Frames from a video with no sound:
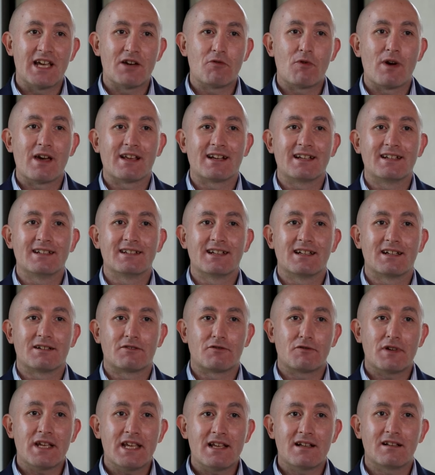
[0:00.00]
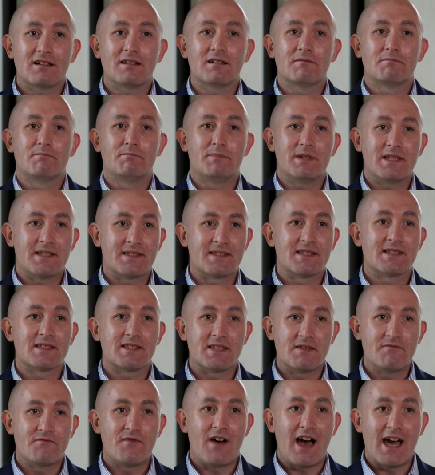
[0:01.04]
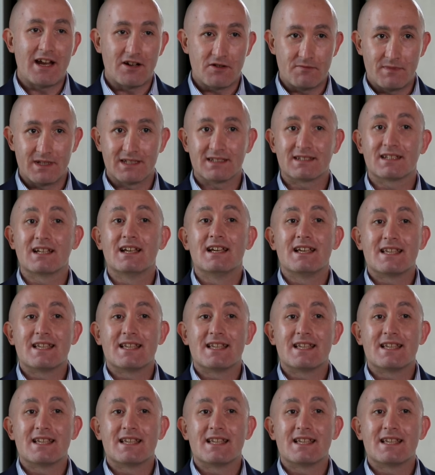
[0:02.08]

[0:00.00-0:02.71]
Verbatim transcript: they were in a real business environment,